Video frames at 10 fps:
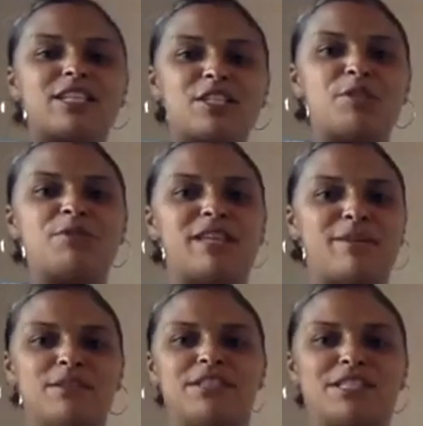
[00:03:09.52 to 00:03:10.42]
to use
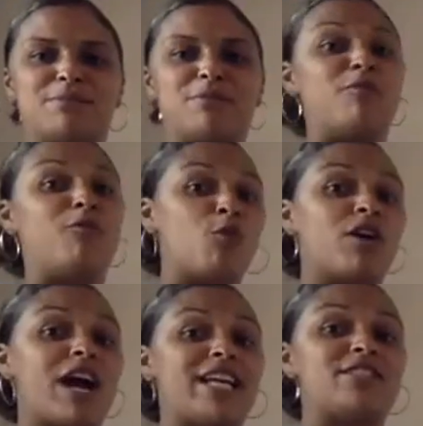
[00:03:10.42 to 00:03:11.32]
images
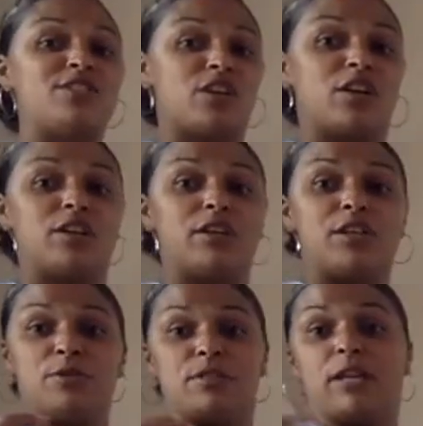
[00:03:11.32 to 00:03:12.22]
before I start
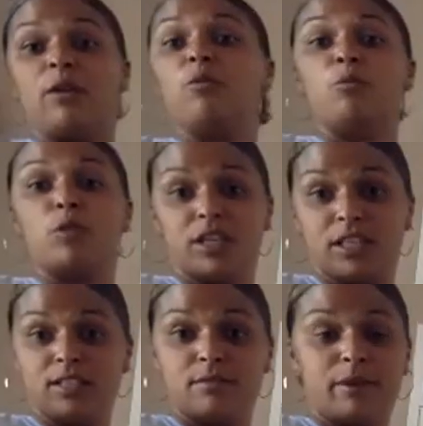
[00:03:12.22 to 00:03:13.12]
using
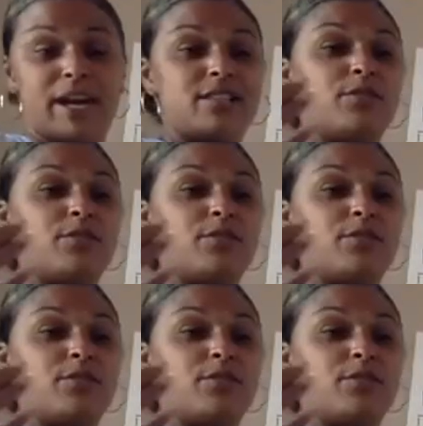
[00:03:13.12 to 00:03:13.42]
words, right?